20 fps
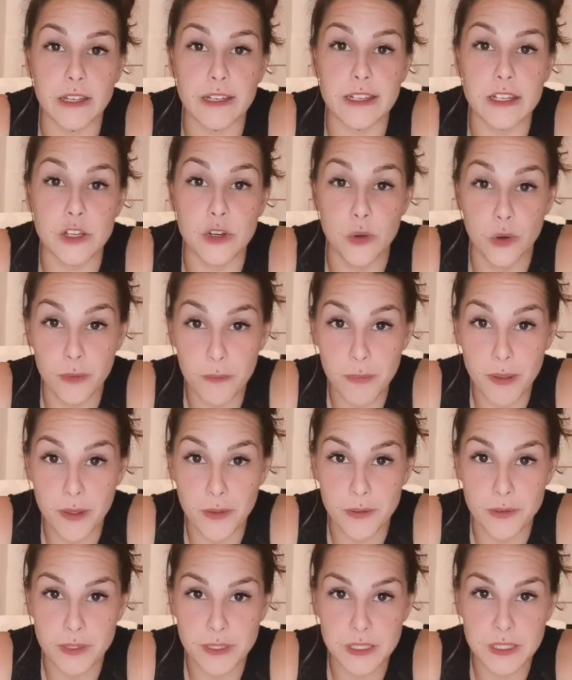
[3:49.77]
your
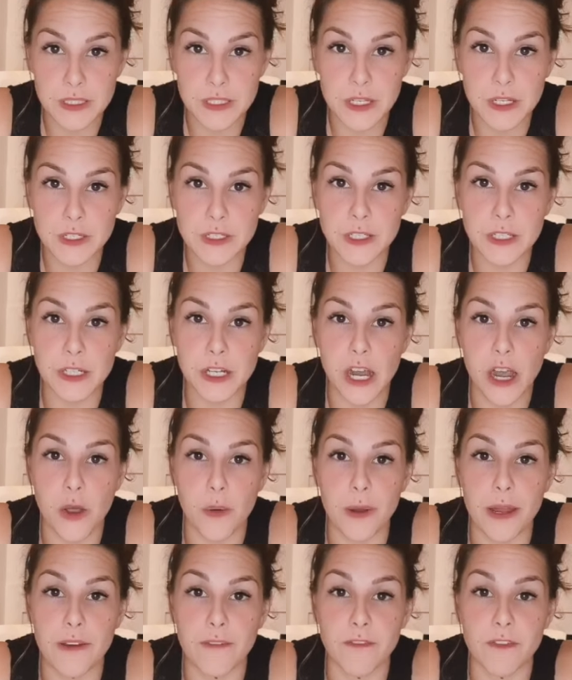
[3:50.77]
posts to
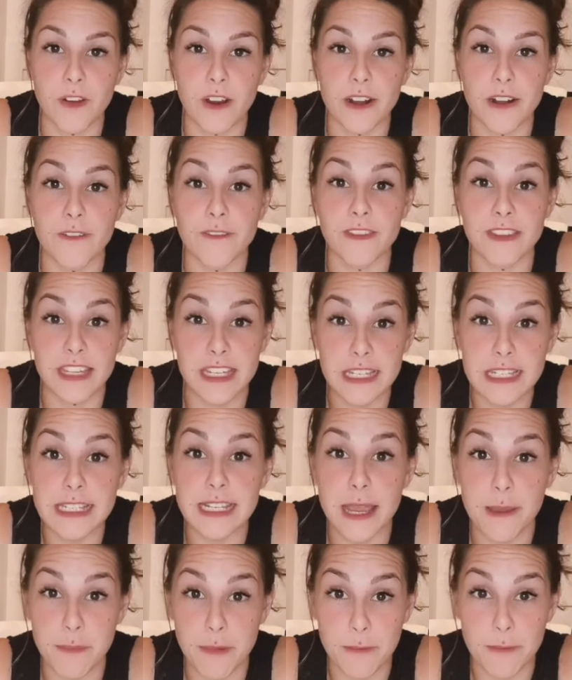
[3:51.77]
go in front of these
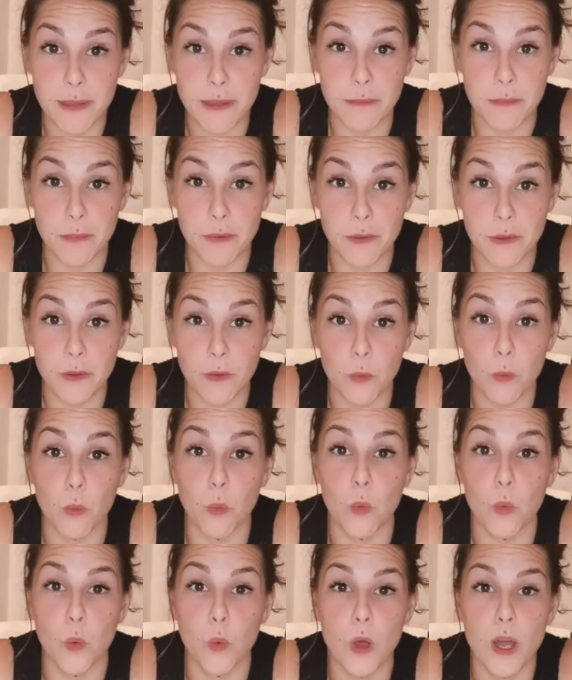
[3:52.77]
type of people.
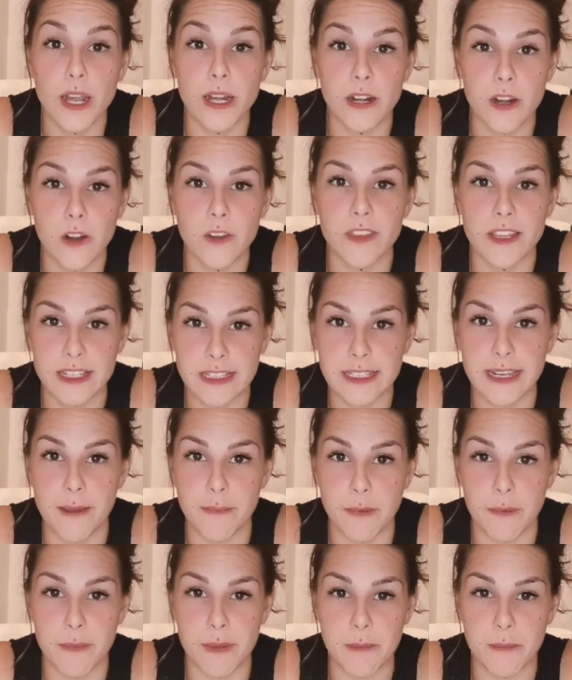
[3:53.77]
What are these
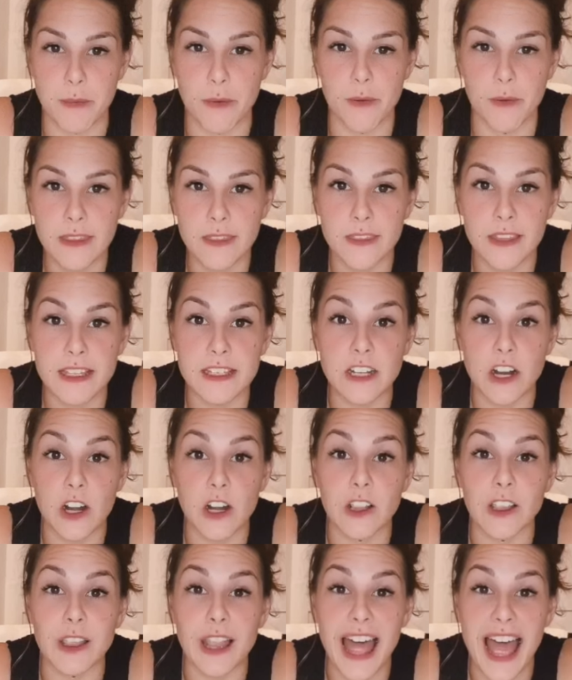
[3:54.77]
type of people? These
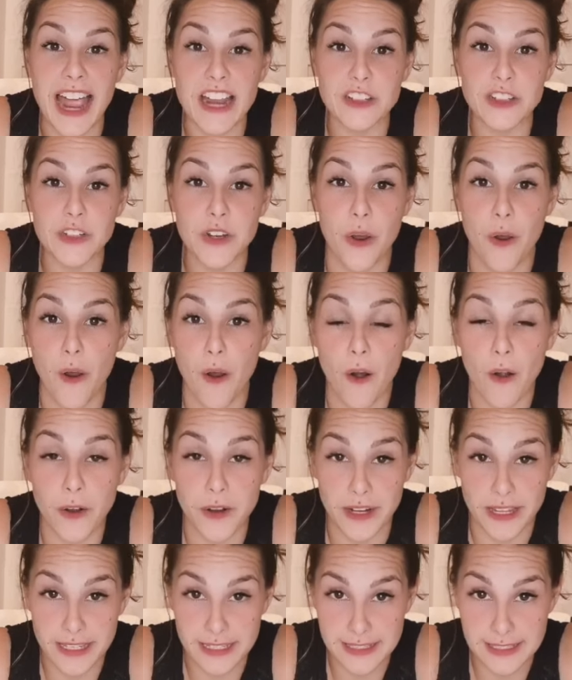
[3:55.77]
are lash
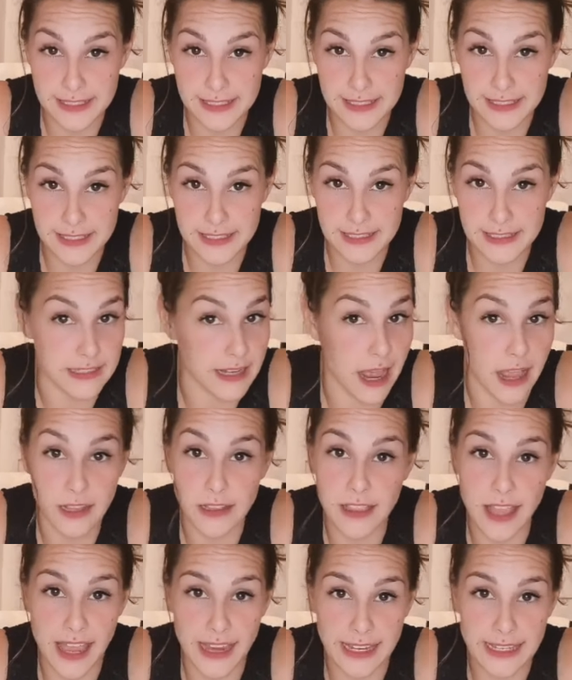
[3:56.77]
artists, not
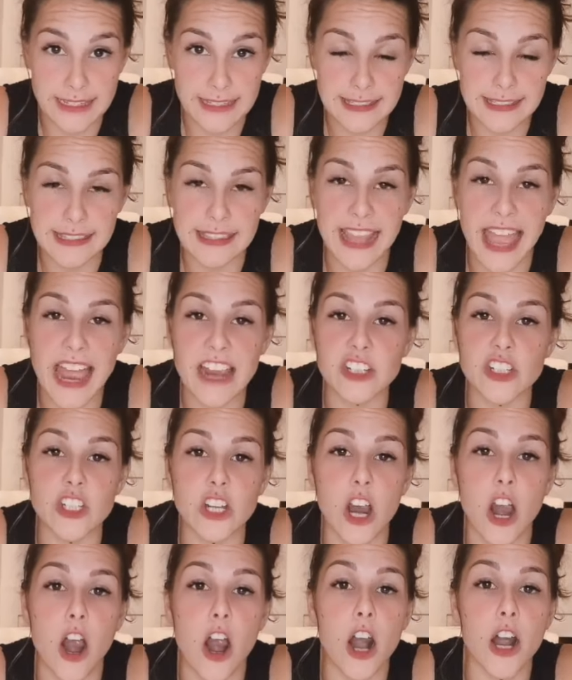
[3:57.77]
clients, lash
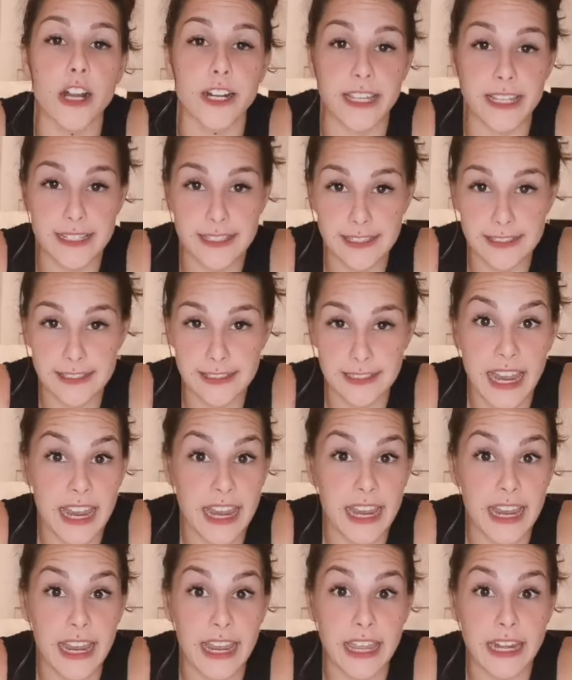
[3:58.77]
artists
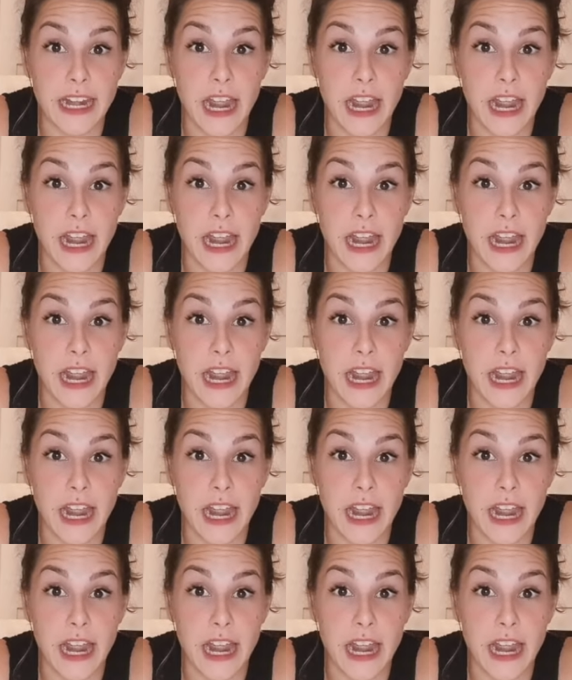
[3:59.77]
in